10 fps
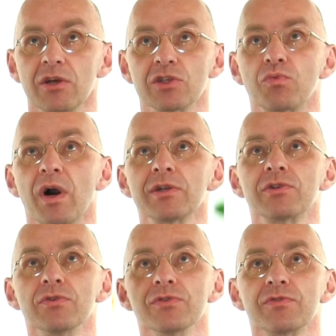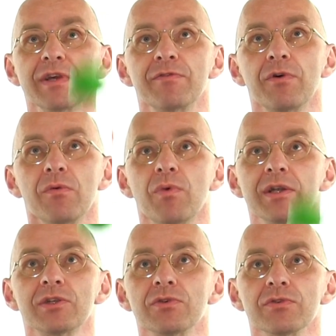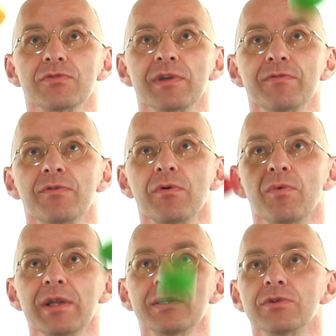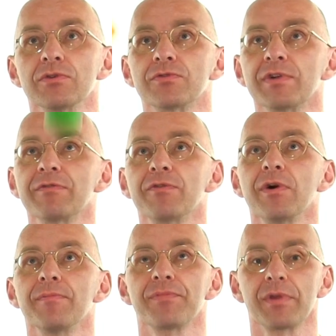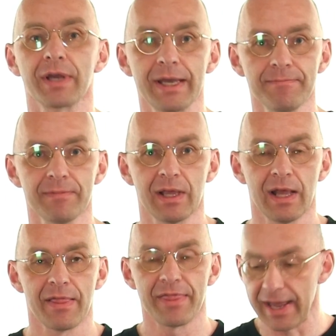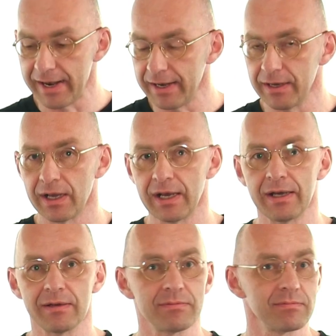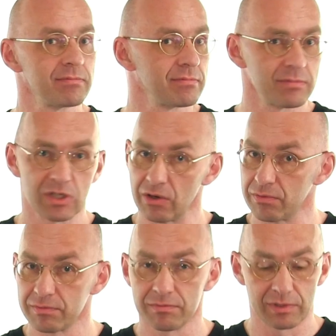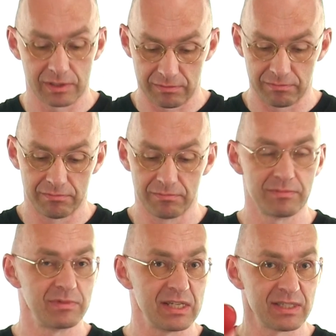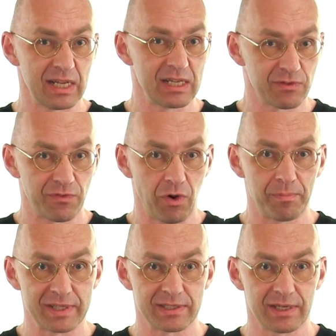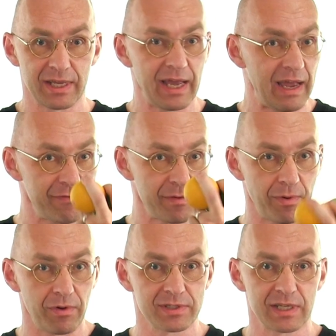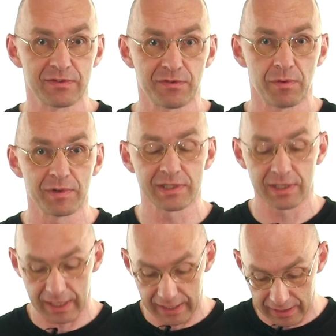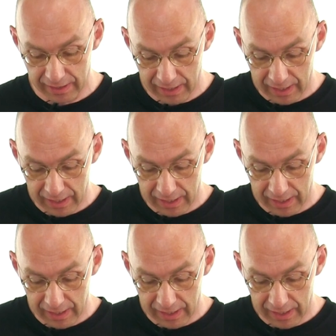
It's one, two, three, four. One, two, three, four. One, two, three, four. Okay, then uh, you know this stays four beats in the air. Every ball stays four beats in the air.